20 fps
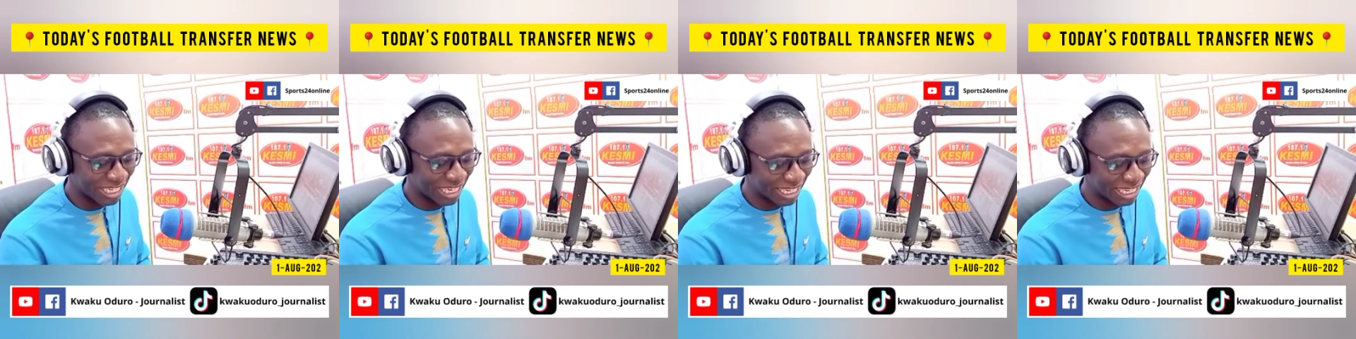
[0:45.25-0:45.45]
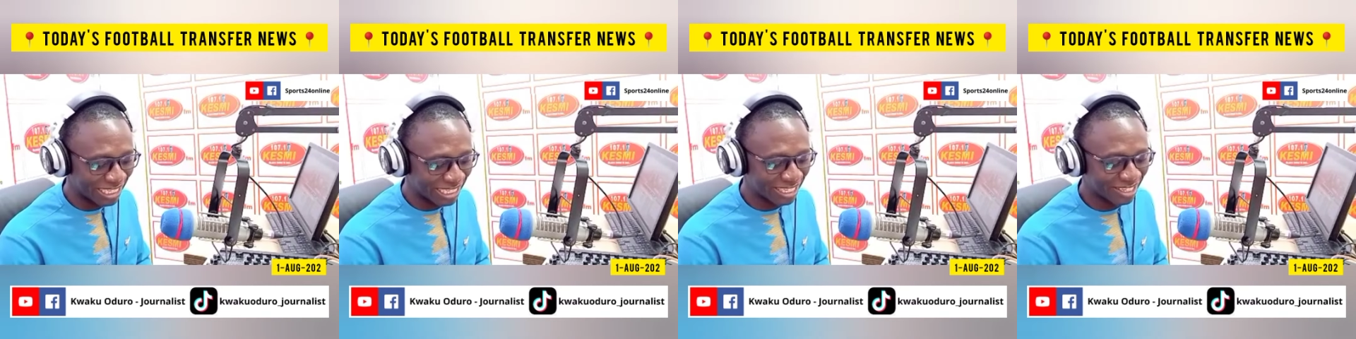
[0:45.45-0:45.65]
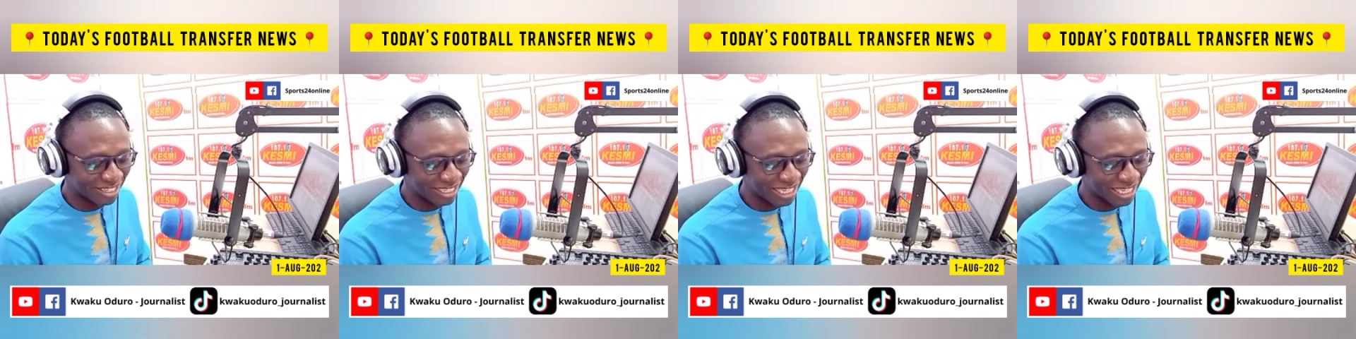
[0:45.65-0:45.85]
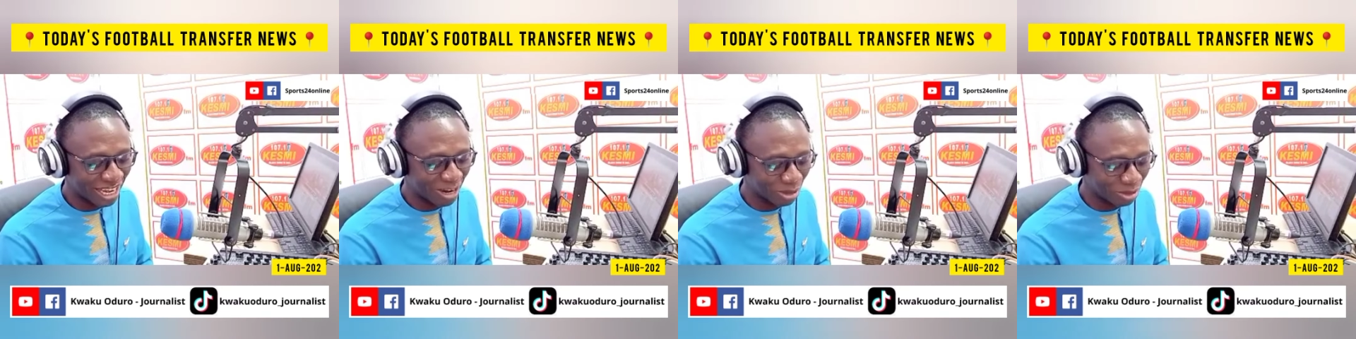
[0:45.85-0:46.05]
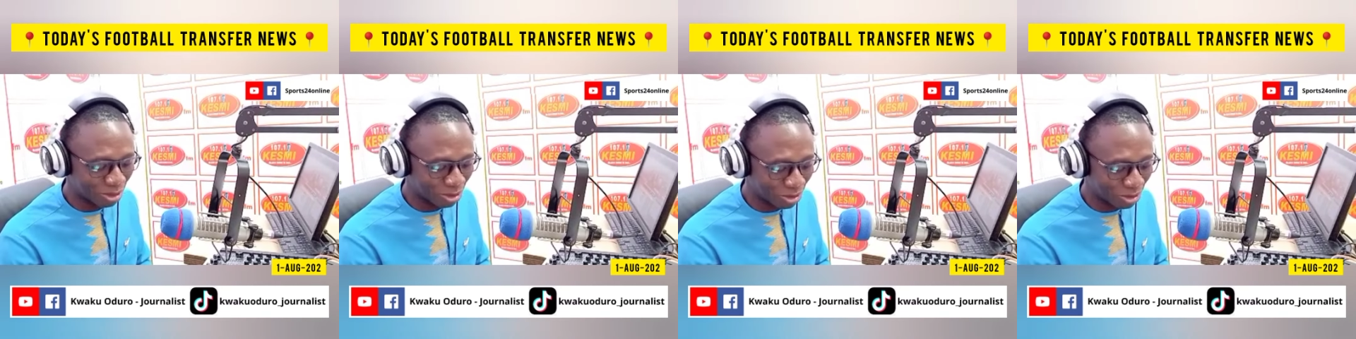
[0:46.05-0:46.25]
And Chelsea are
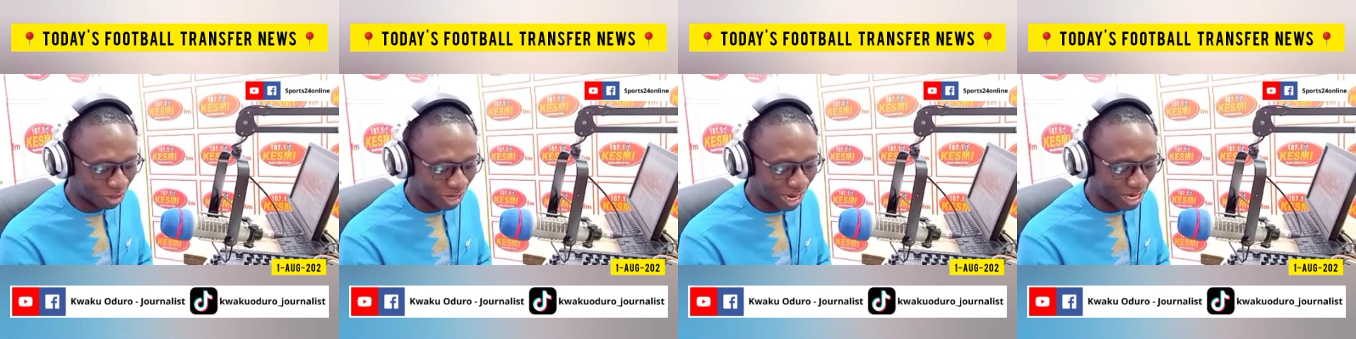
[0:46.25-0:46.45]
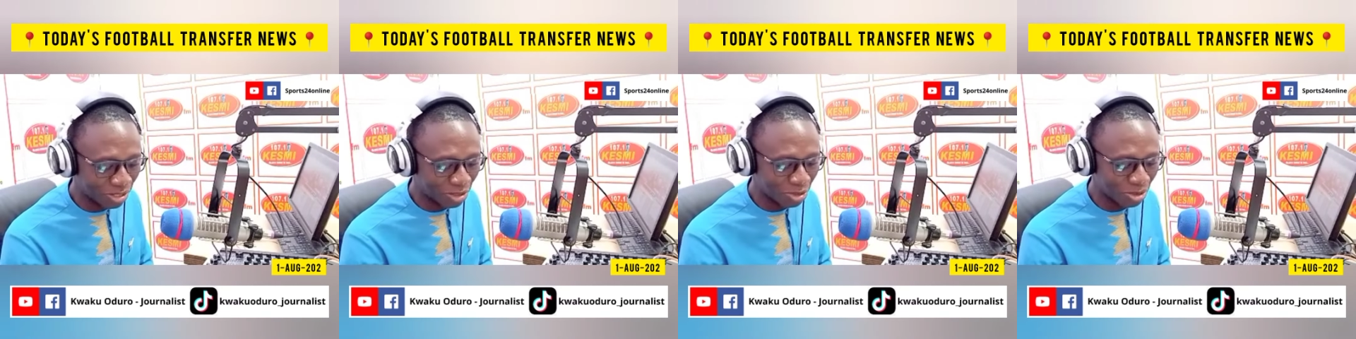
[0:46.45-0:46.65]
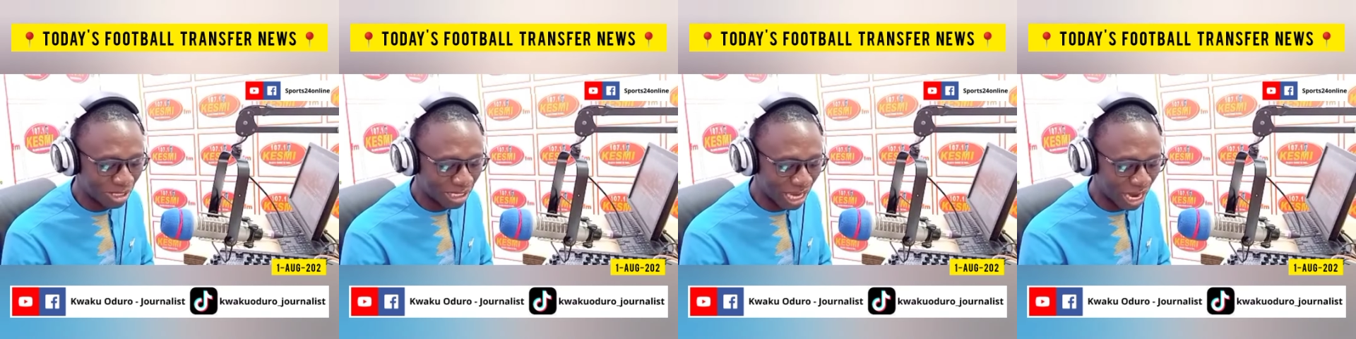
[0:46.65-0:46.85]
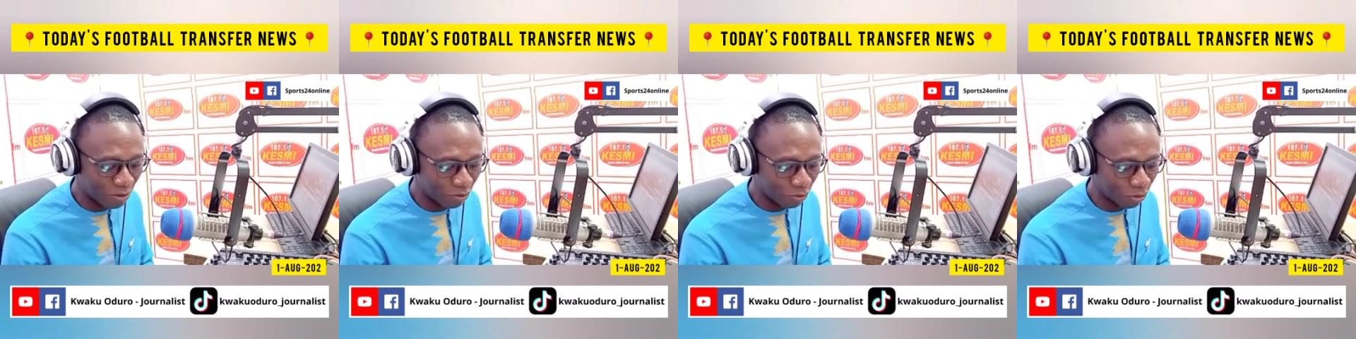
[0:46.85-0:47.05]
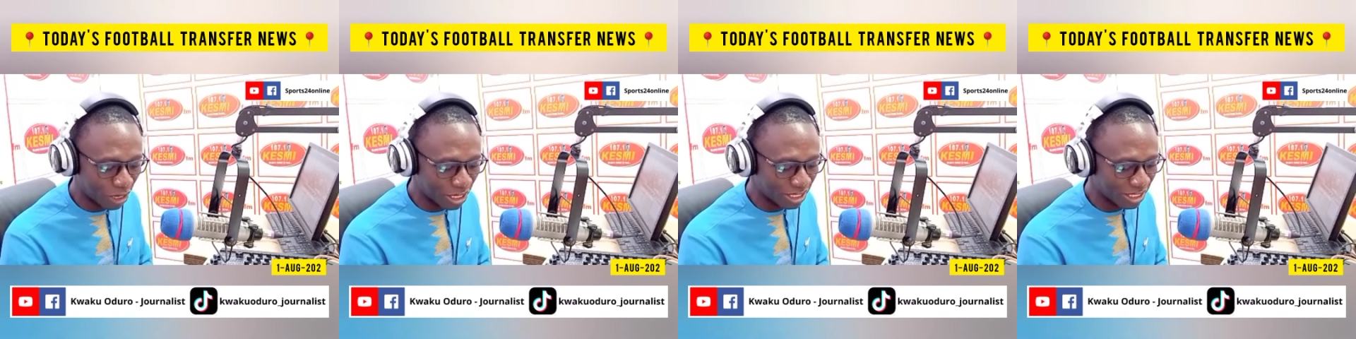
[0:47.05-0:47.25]
also trying to sign
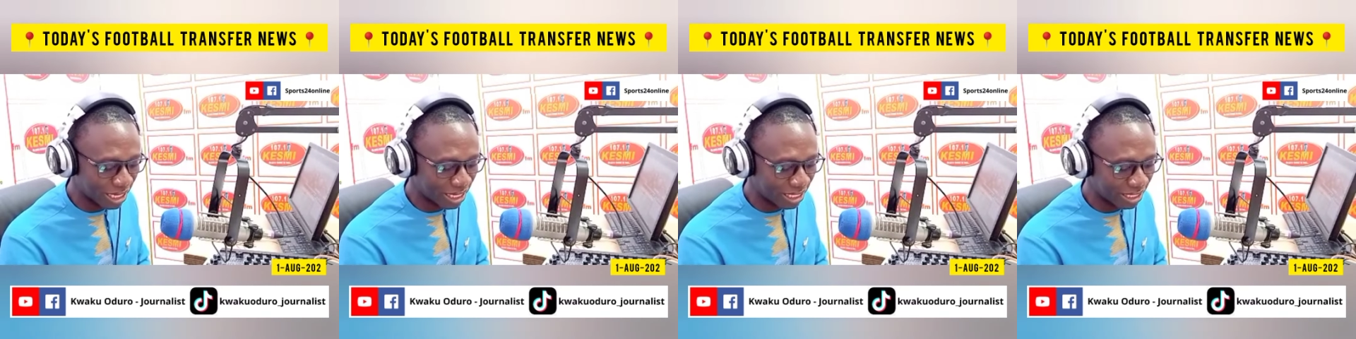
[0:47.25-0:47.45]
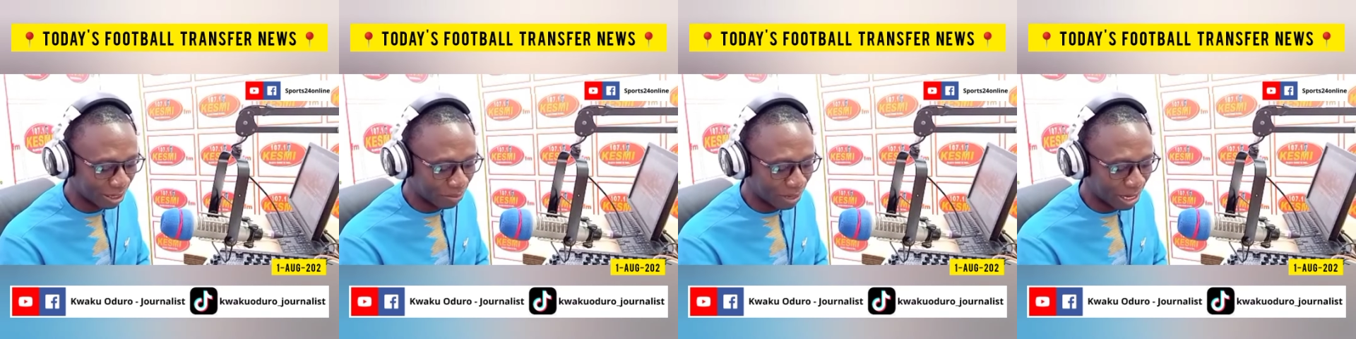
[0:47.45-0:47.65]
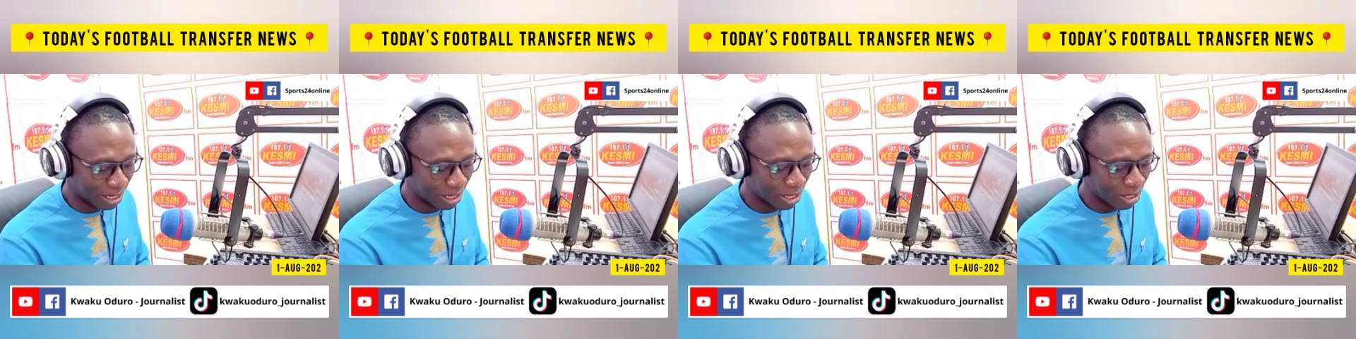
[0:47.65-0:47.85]
French centre back